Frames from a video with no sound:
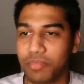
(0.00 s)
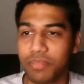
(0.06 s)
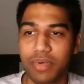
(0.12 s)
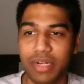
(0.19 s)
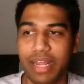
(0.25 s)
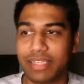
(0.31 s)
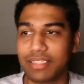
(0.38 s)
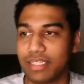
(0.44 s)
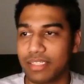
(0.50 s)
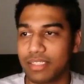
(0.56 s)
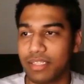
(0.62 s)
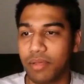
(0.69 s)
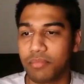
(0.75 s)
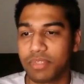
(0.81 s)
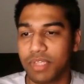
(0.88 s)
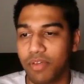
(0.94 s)
testing
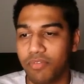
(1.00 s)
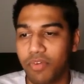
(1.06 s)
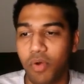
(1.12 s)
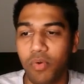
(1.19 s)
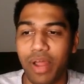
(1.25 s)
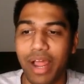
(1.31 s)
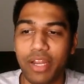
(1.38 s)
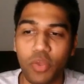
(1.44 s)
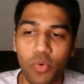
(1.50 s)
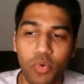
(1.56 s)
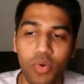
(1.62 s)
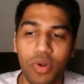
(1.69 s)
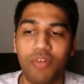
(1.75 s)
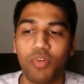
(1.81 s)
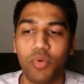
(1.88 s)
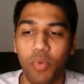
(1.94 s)
some stuff out, and you don't
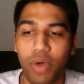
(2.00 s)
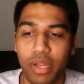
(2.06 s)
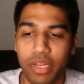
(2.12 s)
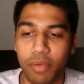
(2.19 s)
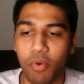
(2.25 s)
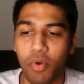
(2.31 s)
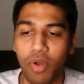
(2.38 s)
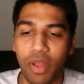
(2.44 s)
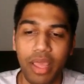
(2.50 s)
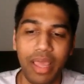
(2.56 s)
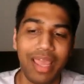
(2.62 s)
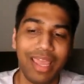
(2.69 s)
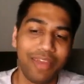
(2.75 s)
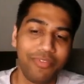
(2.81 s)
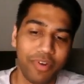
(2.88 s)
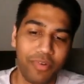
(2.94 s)
have to worry about
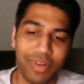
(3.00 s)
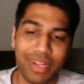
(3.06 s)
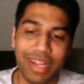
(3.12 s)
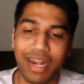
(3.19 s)
if it will get